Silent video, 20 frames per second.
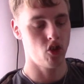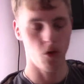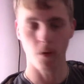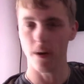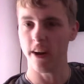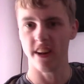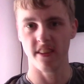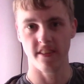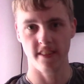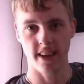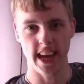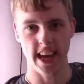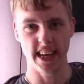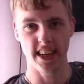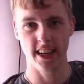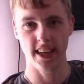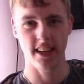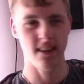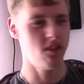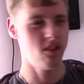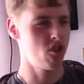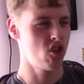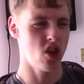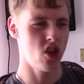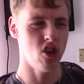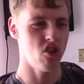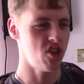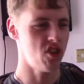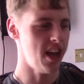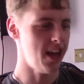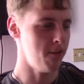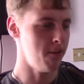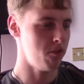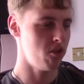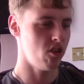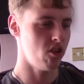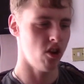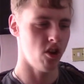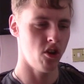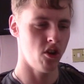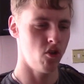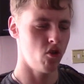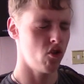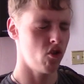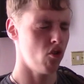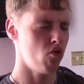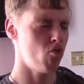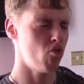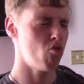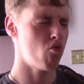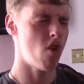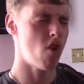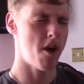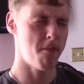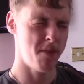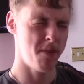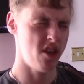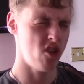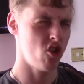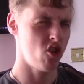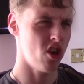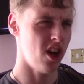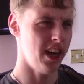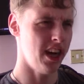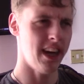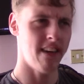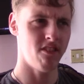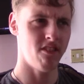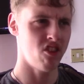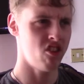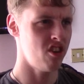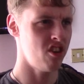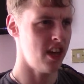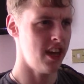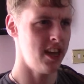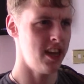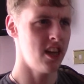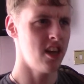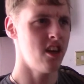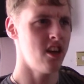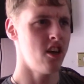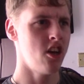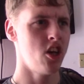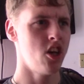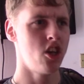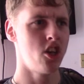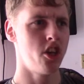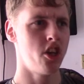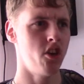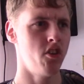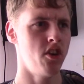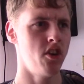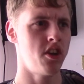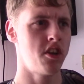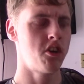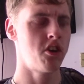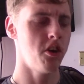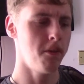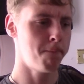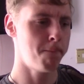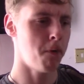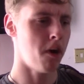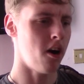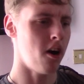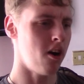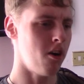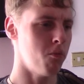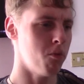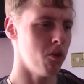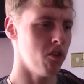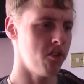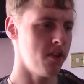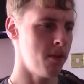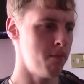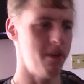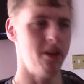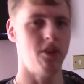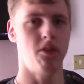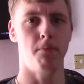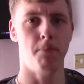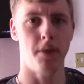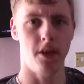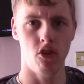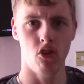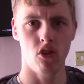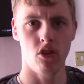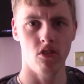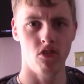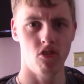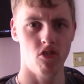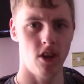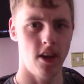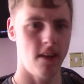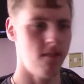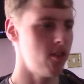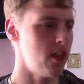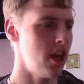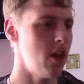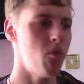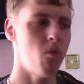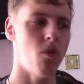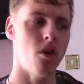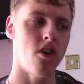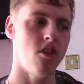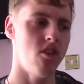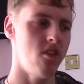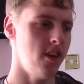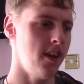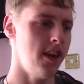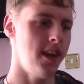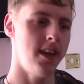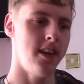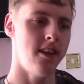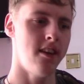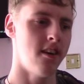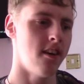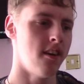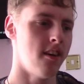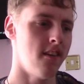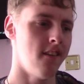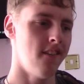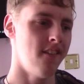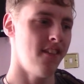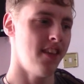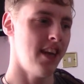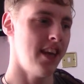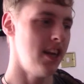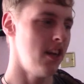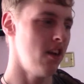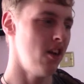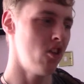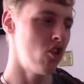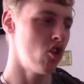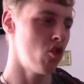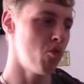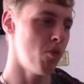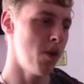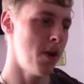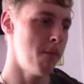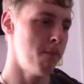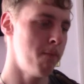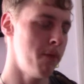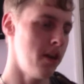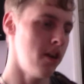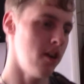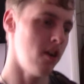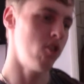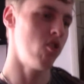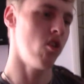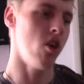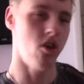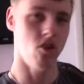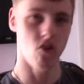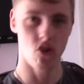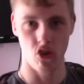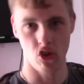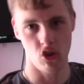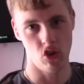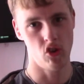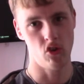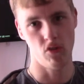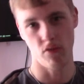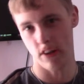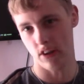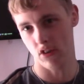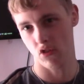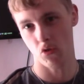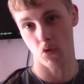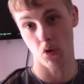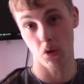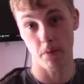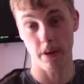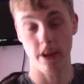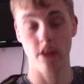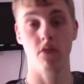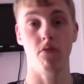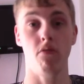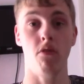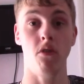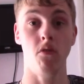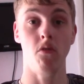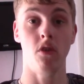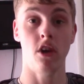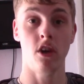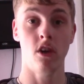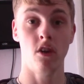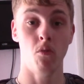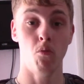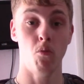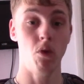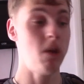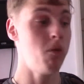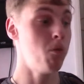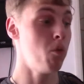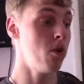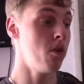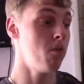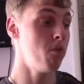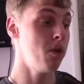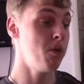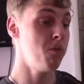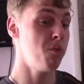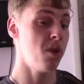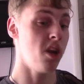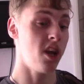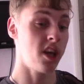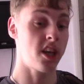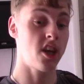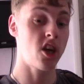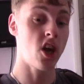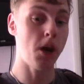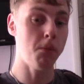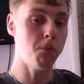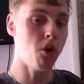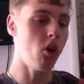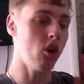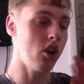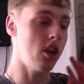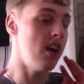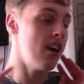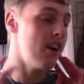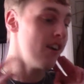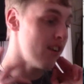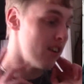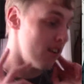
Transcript: out of 10. It's just absolute rubbish. I'd have to say the only good part was the mental patients. If they weren't in, then it just would have been a total snooze fest all the way through. We were like, come on,